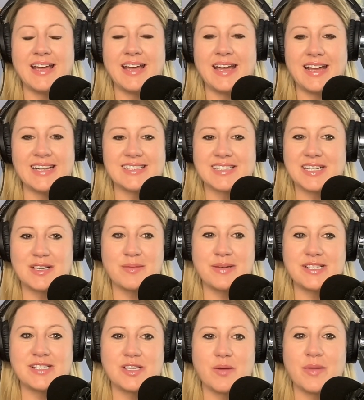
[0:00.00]
It's going to
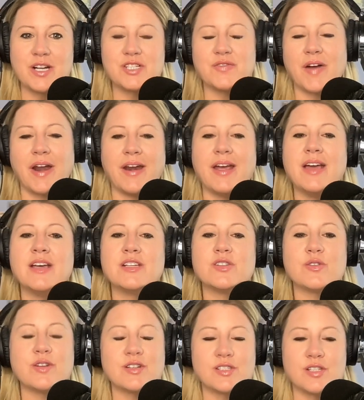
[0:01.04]
be so much fun.
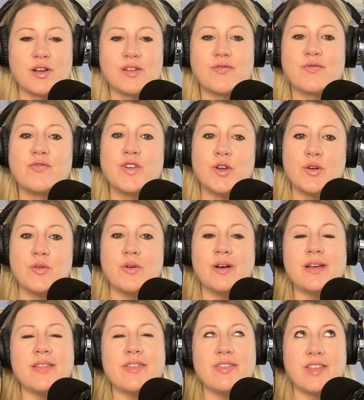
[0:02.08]
So there's a
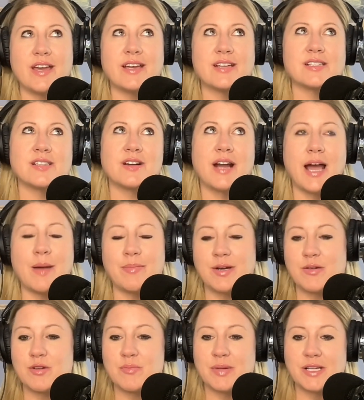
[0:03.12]
few things that are
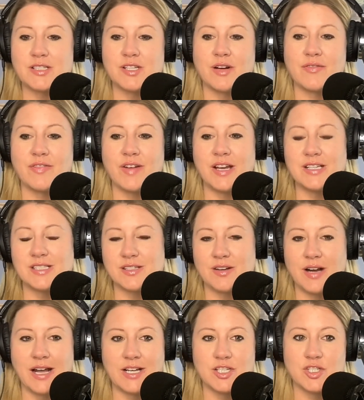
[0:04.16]
happening with Pixar Fest that are
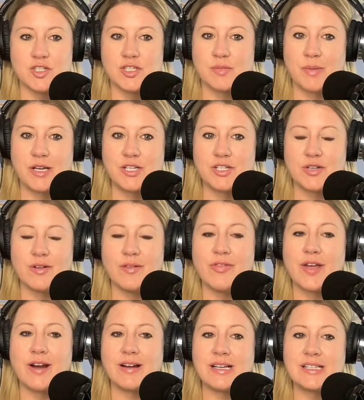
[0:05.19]
extra special.
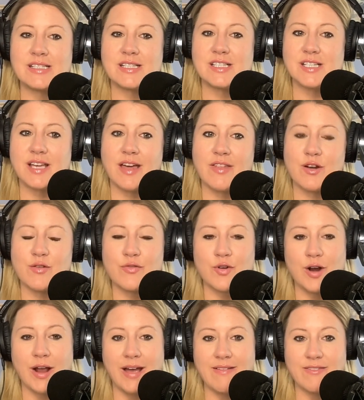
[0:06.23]
There is the Together
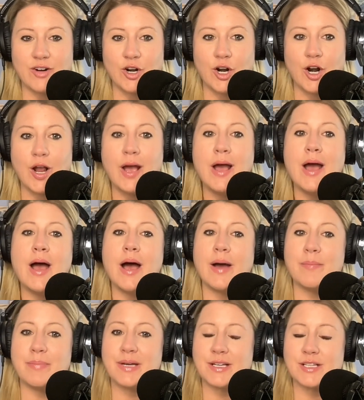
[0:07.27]
Forever,
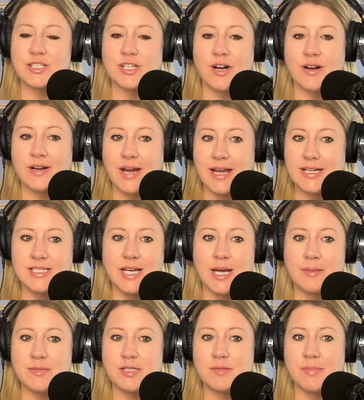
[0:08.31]
a Pixar
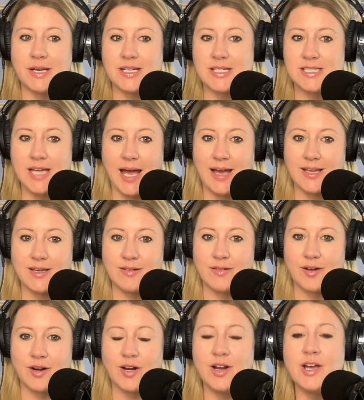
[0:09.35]
Nighttime
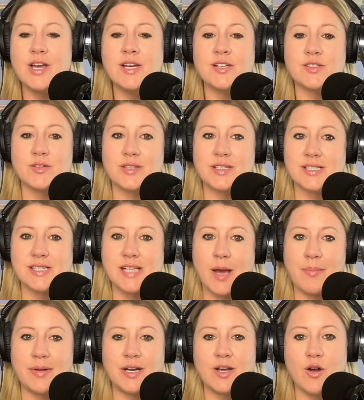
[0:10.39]
Spectacular. So this is
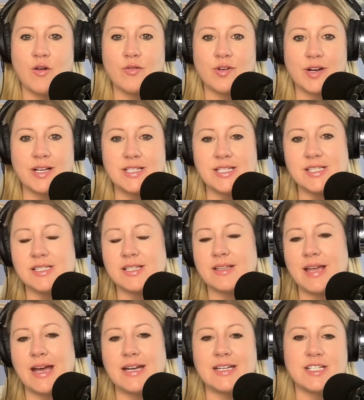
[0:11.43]
happening over at
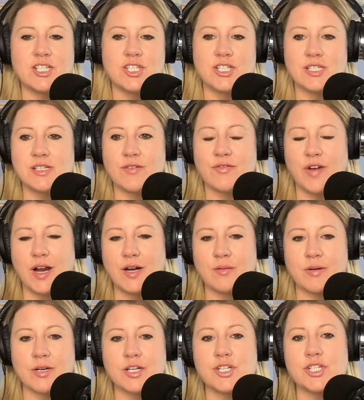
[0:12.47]
Disneyland. It's just a
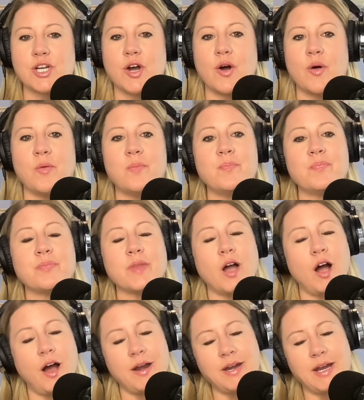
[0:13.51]
fireworks show
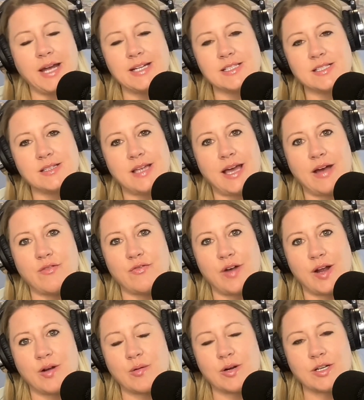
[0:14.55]
on nights that they have
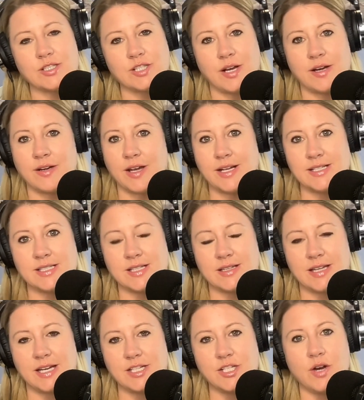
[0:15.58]
fireworks. On nights that
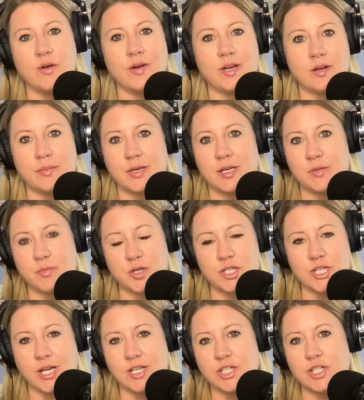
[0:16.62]
they don't, it'll be a
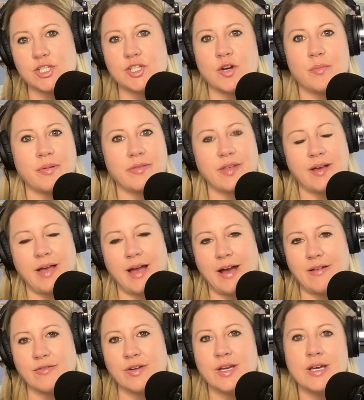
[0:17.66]
projection show, but they'll
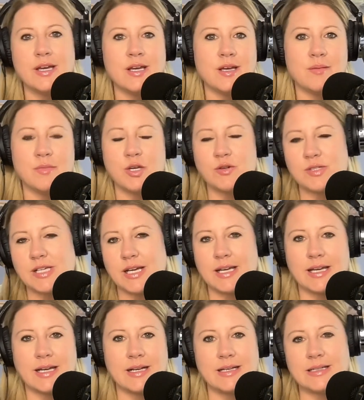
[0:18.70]
have
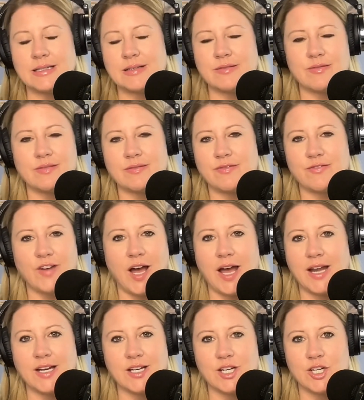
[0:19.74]
music and
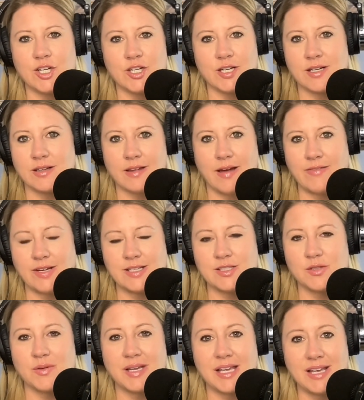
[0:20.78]
fun. You're going to love it.
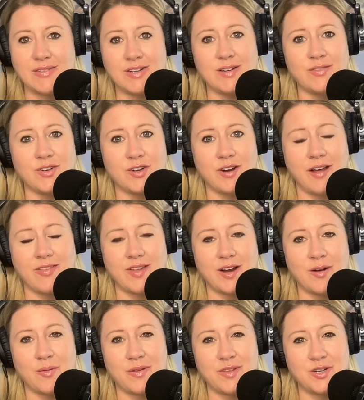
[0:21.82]
So even if you're not
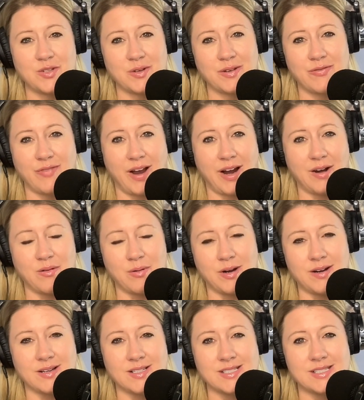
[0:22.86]
there when they're doing
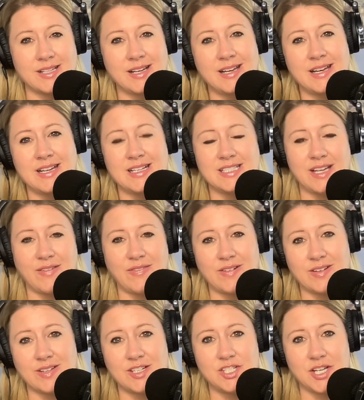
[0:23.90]
fireworks,
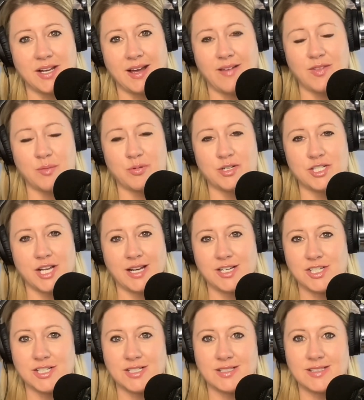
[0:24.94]
definitely check out the
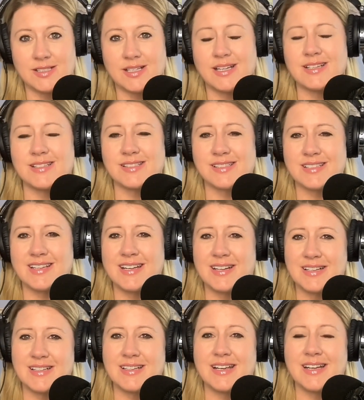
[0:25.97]
projections because
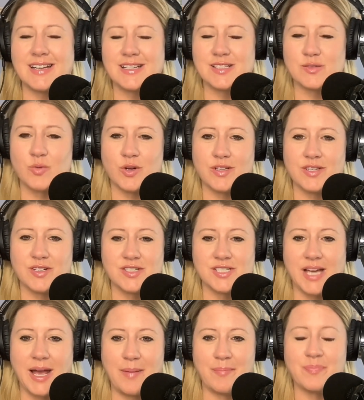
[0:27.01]
it is worth your
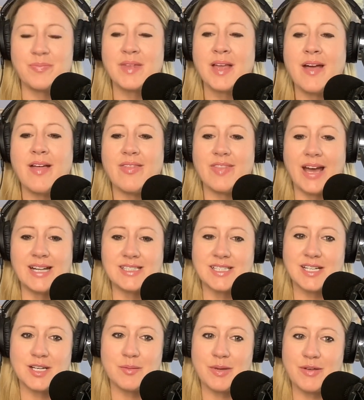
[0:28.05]
time. That's
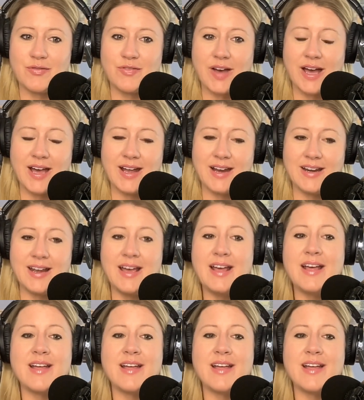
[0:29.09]
going to be fun.